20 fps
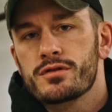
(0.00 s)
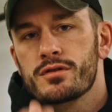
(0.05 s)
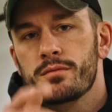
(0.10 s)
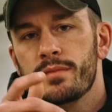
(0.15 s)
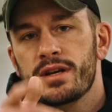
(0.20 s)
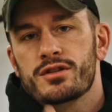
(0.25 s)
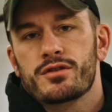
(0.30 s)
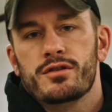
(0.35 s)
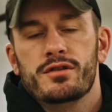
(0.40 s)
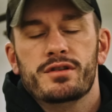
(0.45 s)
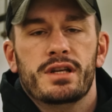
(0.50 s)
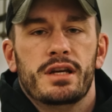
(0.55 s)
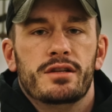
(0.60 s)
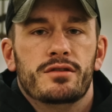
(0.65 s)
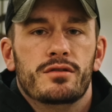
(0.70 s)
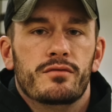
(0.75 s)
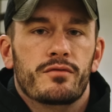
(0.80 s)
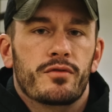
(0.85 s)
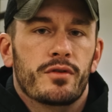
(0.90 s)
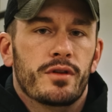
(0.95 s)
so make sure you stay
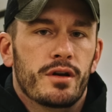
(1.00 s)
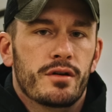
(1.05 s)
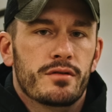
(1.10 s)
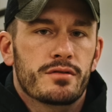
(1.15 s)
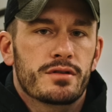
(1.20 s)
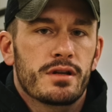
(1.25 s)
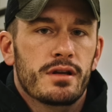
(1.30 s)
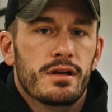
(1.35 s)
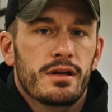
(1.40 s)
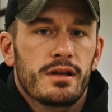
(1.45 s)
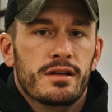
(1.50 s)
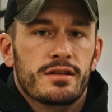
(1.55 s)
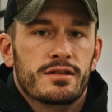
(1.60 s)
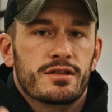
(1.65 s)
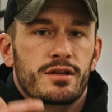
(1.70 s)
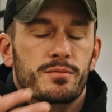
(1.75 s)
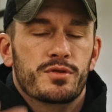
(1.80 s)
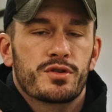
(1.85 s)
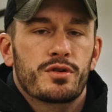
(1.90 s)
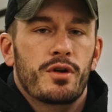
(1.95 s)
tuned for those.
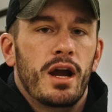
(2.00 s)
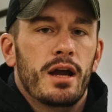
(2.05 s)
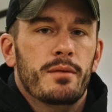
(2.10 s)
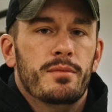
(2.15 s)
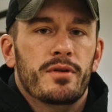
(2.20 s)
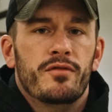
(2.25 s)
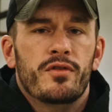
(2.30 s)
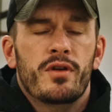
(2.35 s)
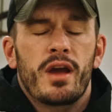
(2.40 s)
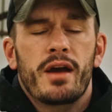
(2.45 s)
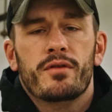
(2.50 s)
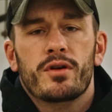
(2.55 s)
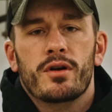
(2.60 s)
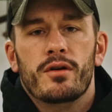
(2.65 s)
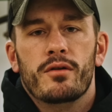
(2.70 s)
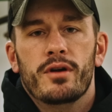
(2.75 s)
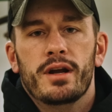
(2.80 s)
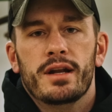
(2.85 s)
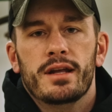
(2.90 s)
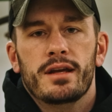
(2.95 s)
Subscribe if you haven't
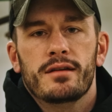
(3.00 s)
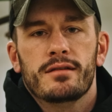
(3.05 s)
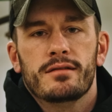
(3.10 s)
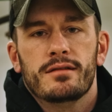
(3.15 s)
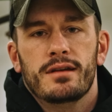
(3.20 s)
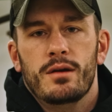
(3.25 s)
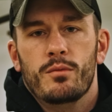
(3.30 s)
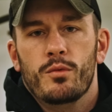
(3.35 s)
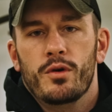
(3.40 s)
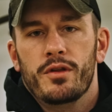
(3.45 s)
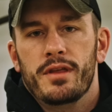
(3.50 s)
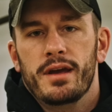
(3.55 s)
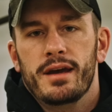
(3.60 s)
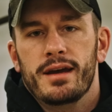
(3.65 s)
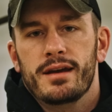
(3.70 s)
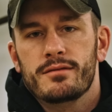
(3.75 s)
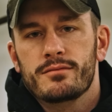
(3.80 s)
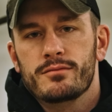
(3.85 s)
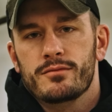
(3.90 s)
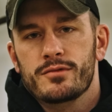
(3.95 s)
already, and with
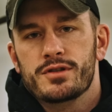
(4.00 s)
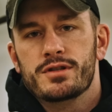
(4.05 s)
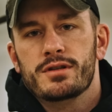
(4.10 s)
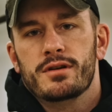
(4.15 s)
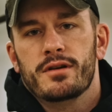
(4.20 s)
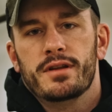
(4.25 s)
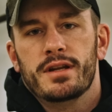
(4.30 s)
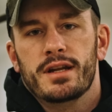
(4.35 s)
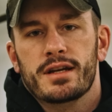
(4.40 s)
that, we'll see you on the